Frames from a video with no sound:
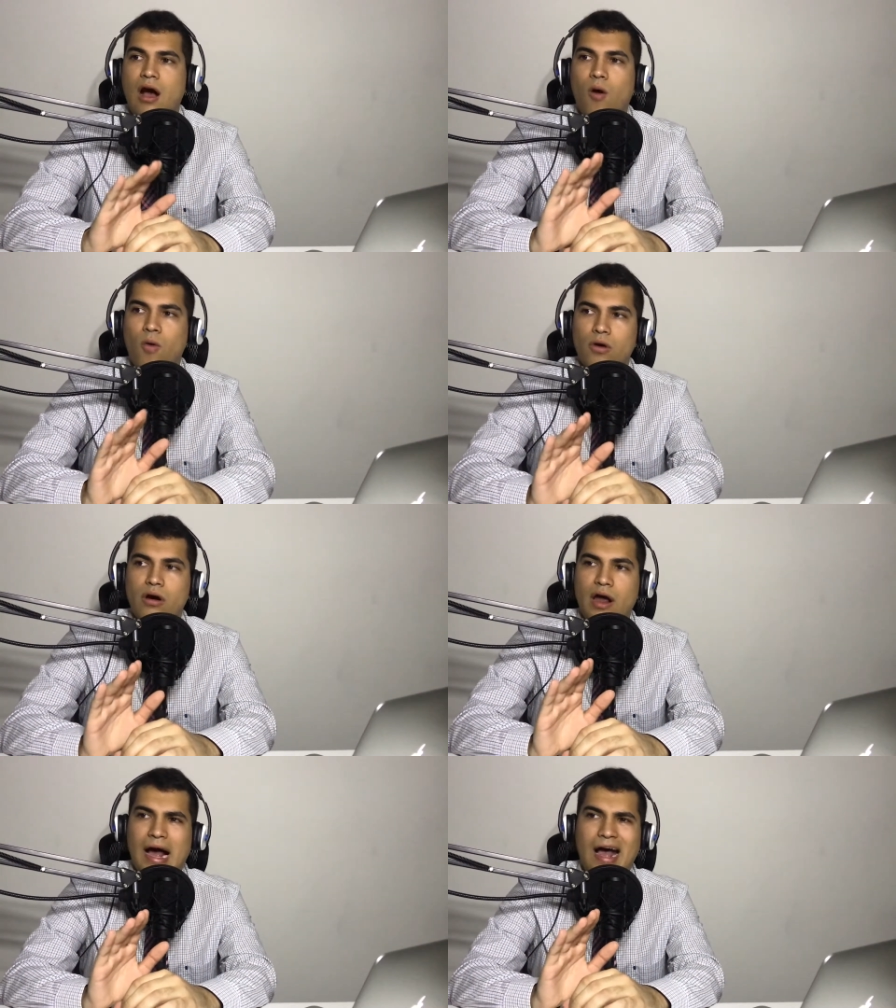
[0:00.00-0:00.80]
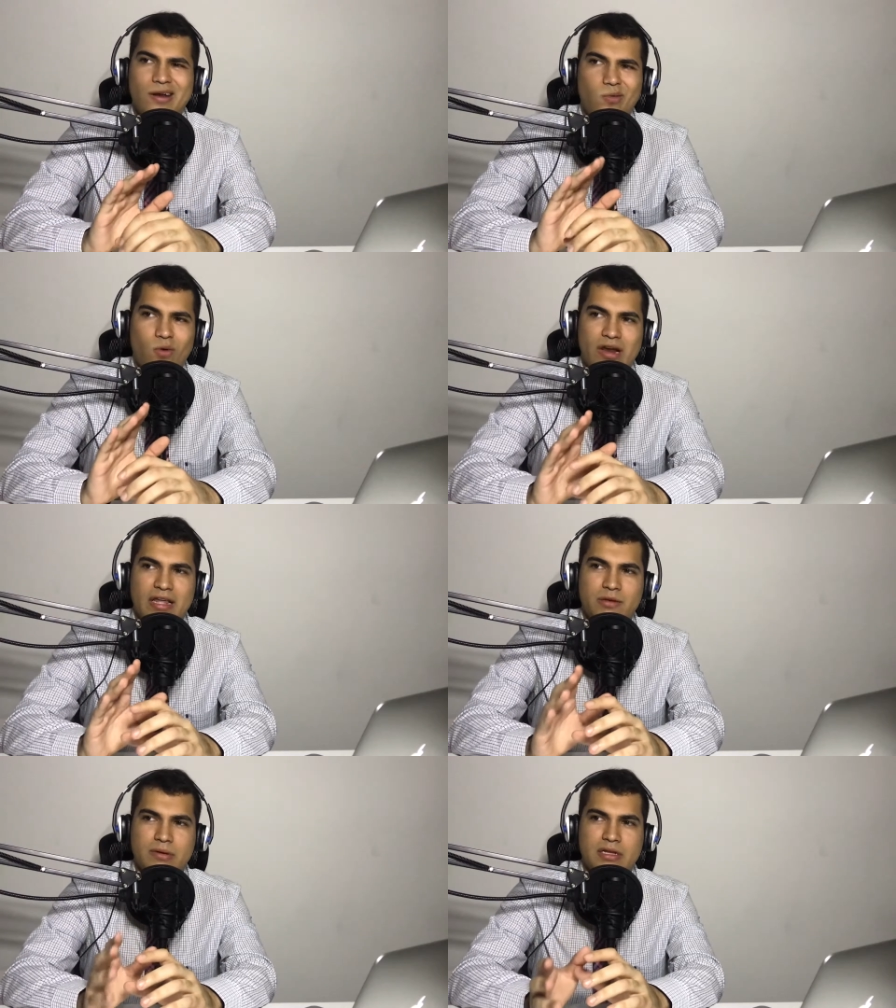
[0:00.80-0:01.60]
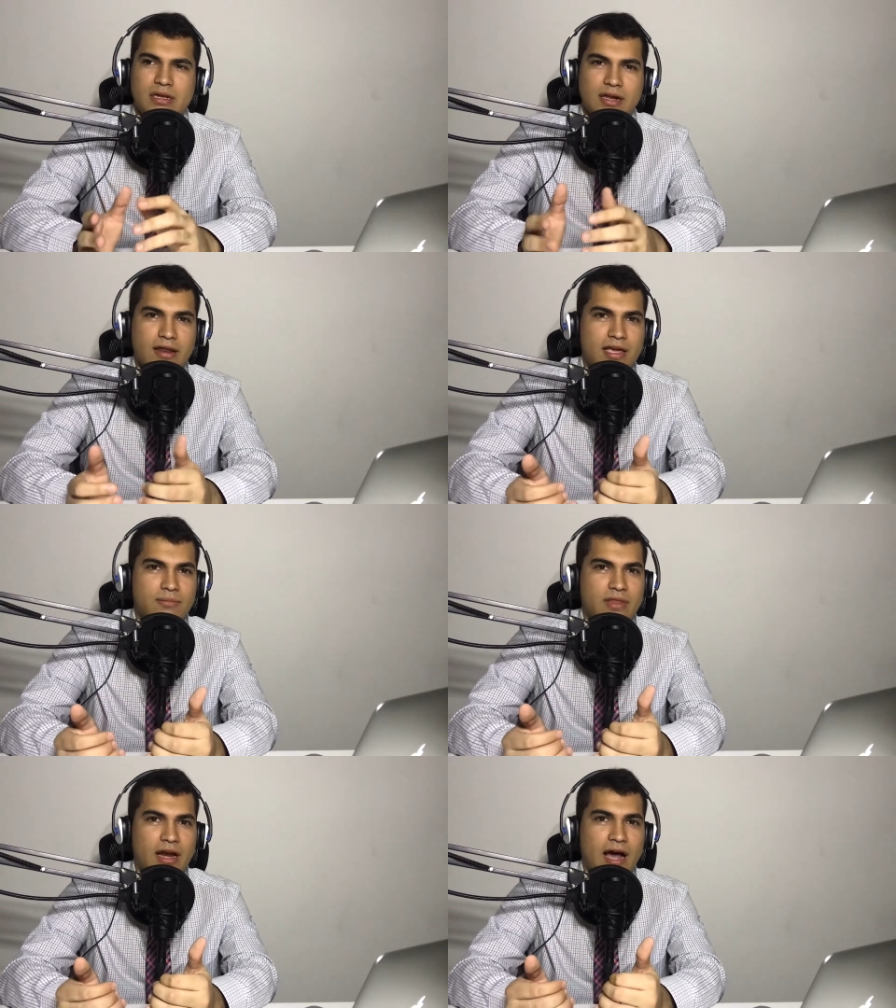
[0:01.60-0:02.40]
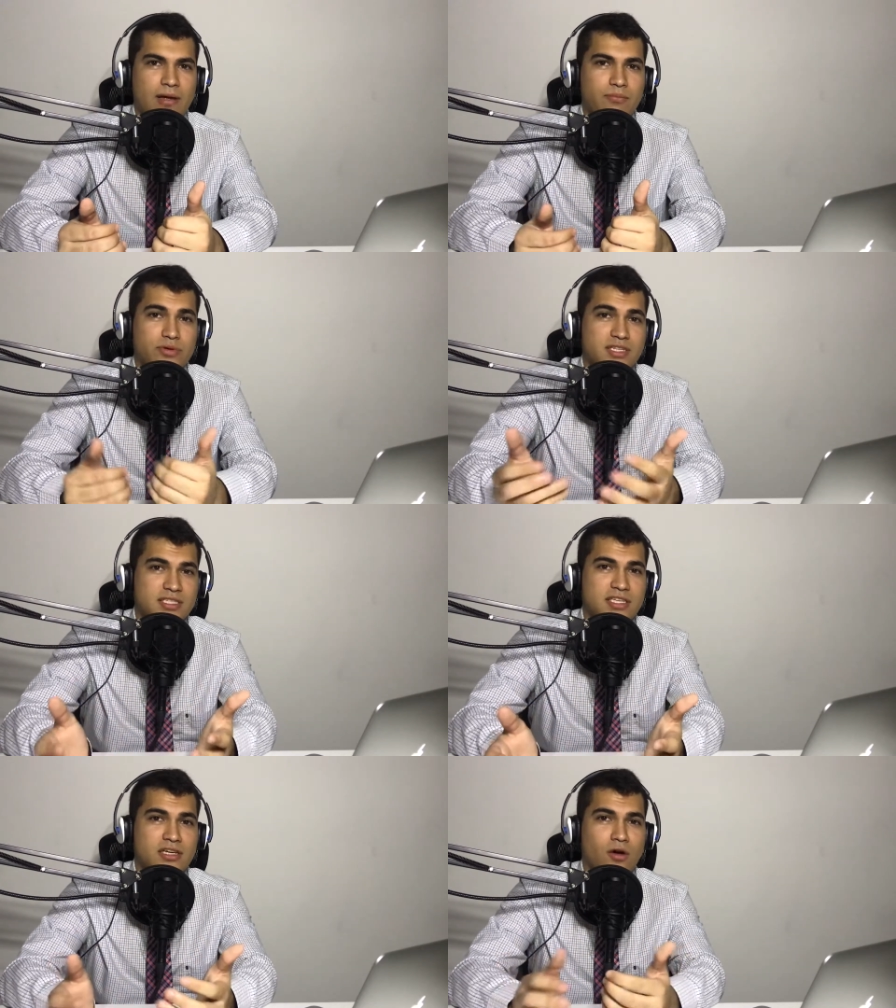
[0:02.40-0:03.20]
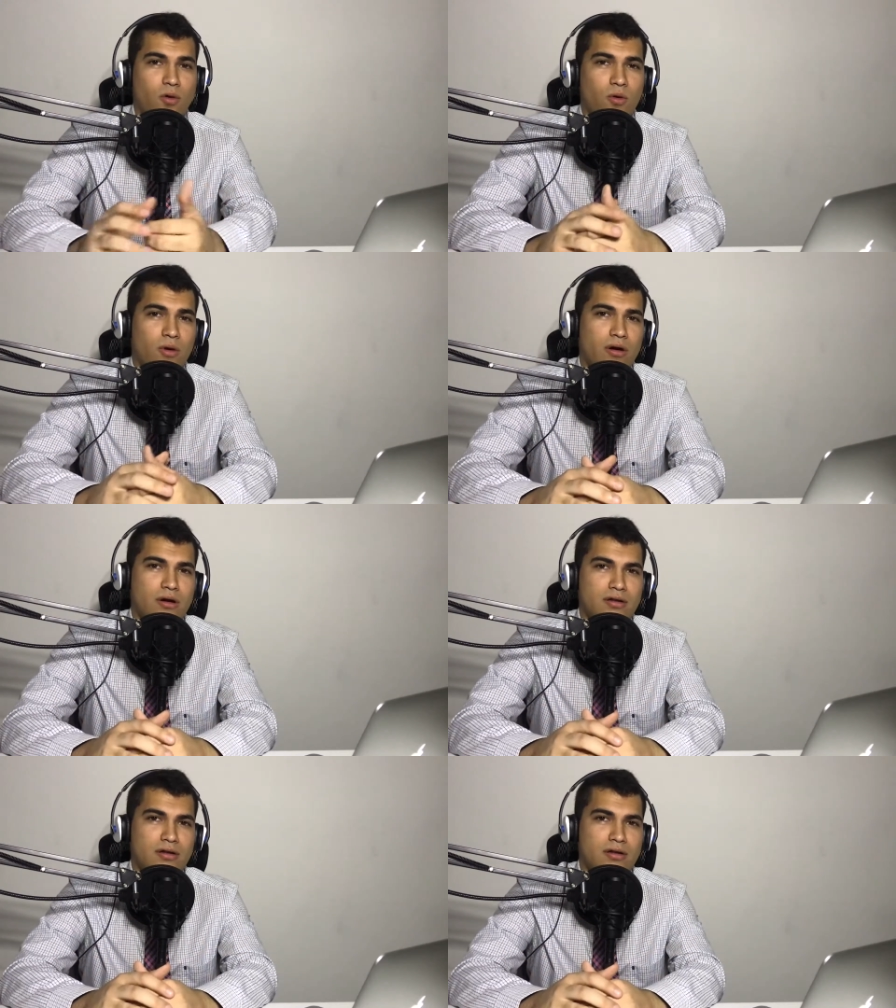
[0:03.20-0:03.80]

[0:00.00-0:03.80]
Or I don't want anybody to claim that I am predicting or